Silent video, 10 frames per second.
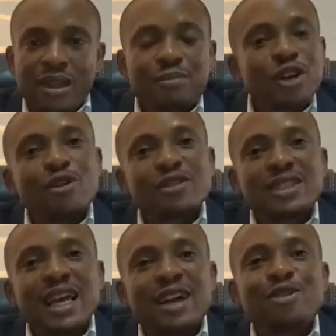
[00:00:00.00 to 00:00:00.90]
because
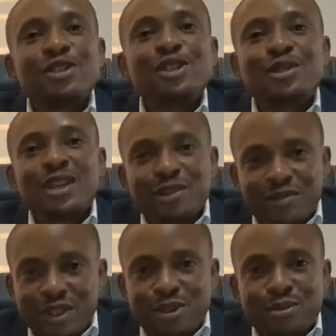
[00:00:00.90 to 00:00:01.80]
they are not the owner of
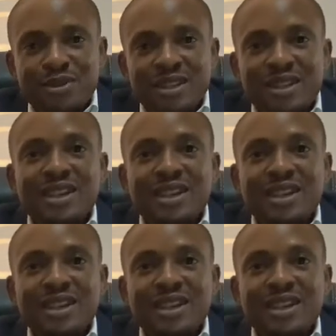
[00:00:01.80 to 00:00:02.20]
the company,